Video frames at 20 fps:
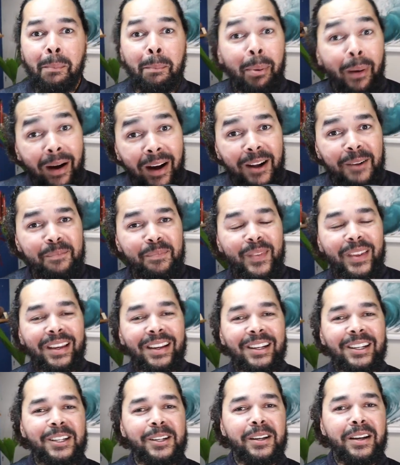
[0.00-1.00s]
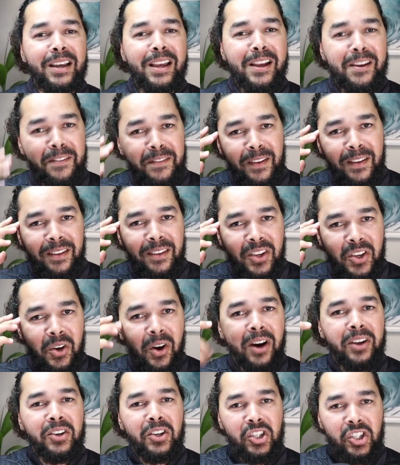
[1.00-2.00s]
But if you
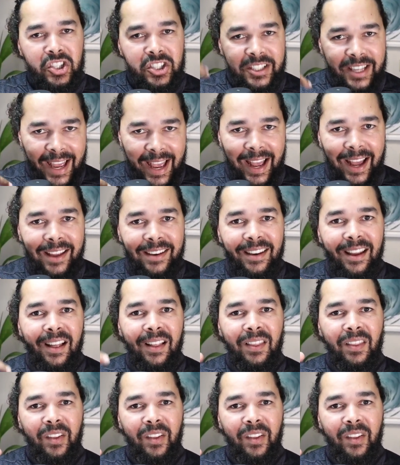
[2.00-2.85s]
understand